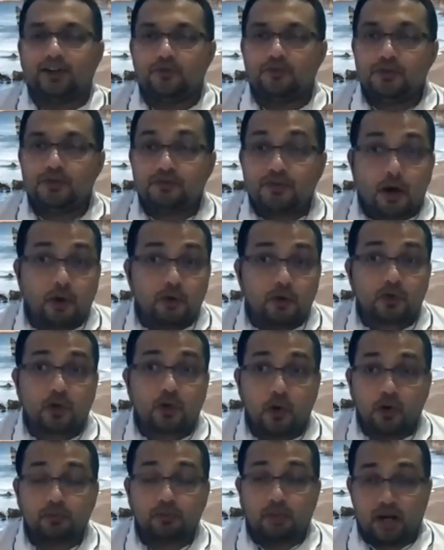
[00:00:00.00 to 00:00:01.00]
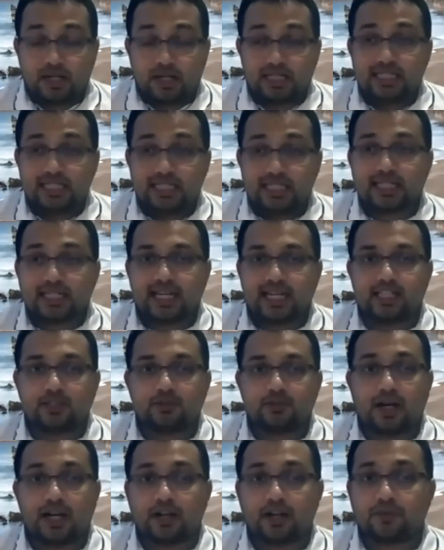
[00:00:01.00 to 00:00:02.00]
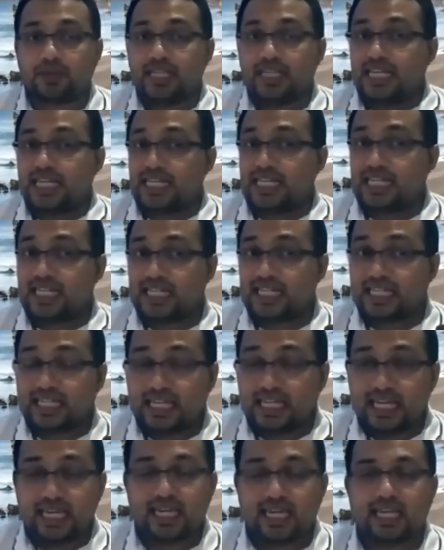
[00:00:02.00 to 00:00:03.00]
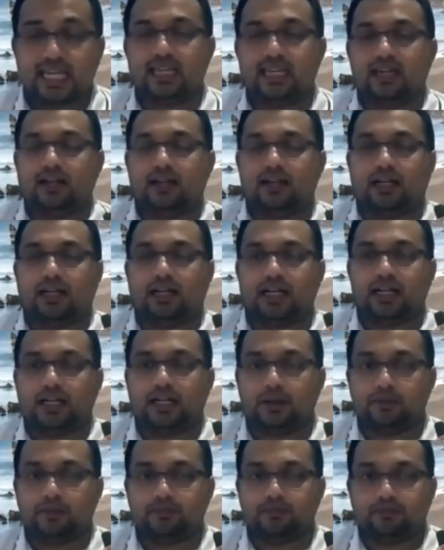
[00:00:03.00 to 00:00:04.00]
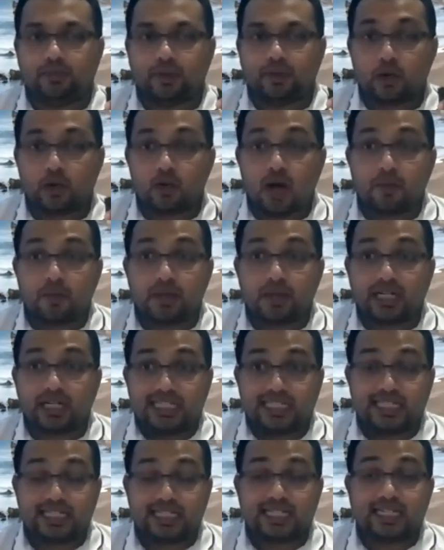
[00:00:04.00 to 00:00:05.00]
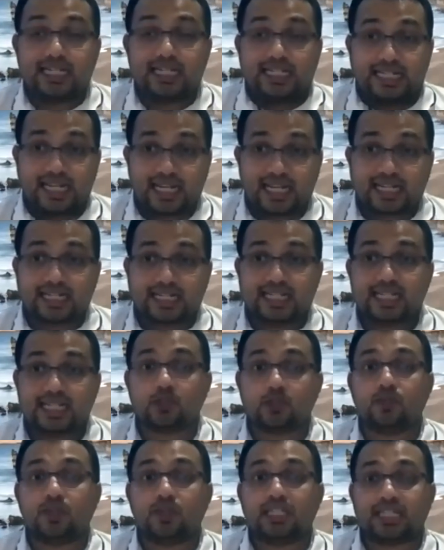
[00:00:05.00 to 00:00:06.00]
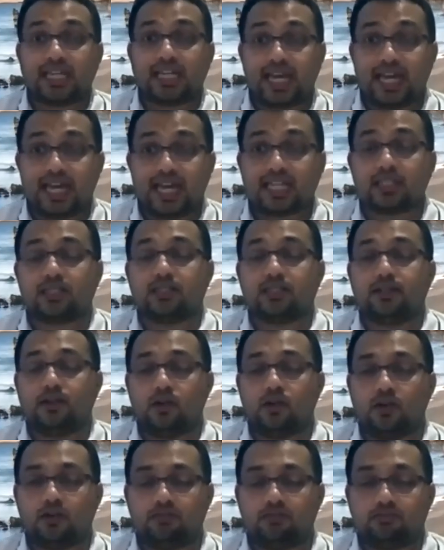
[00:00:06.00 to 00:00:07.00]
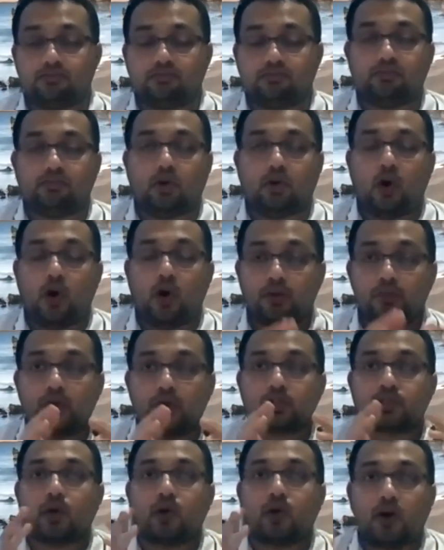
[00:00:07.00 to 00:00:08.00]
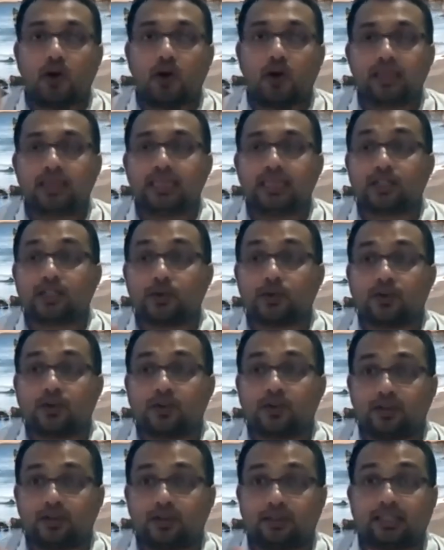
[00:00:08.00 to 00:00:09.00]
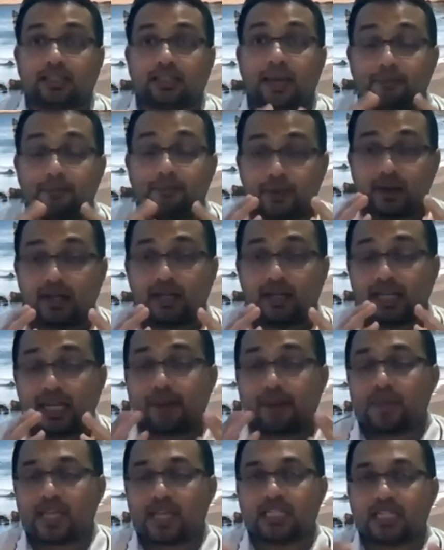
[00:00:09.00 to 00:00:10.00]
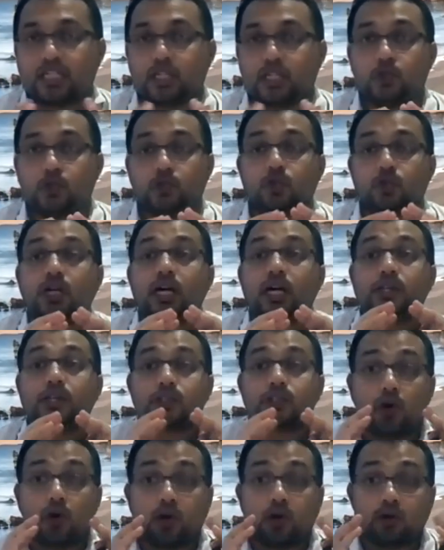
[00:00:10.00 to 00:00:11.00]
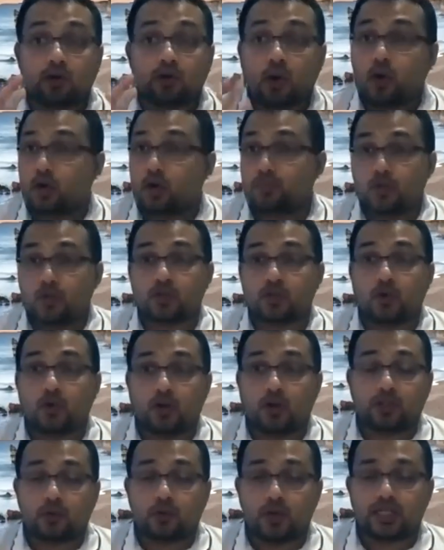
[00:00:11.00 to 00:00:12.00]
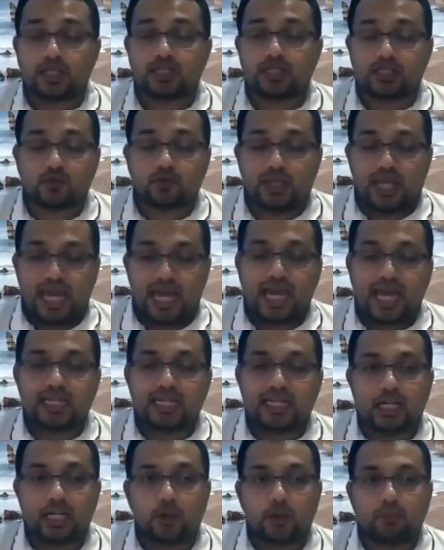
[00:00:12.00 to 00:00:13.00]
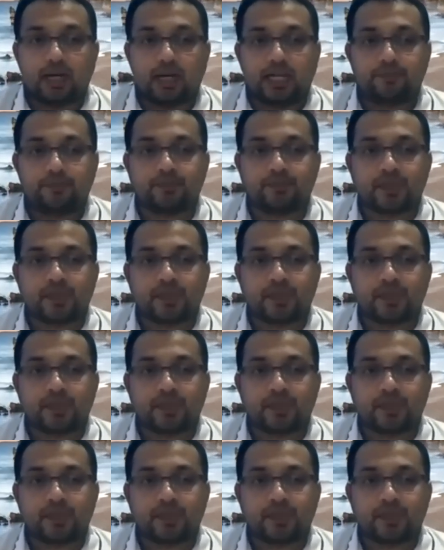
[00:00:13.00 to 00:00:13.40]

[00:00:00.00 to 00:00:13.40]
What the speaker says: We found goal models as one of the key requirement engineering techniques, which has almost all the capacity to solve almost all the questions we had in our mind.